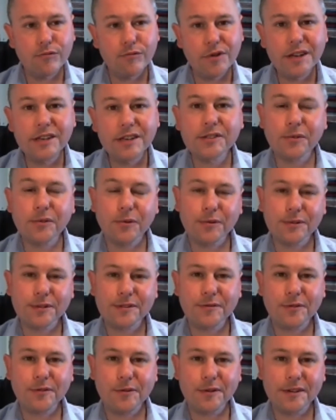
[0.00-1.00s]

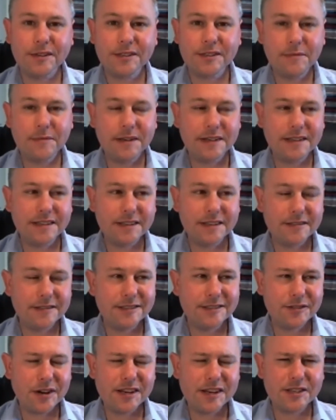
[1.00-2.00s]
resource for us. I mean,
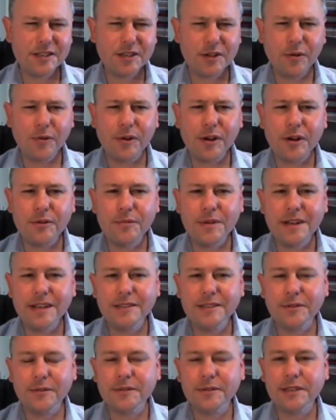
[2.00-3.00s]
it's strange to call it a
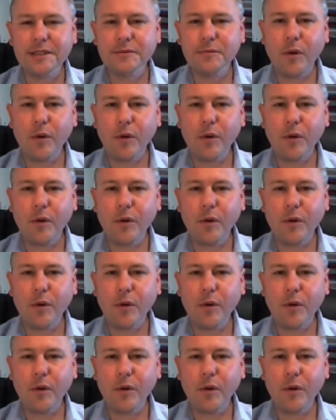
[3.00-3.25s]
resource;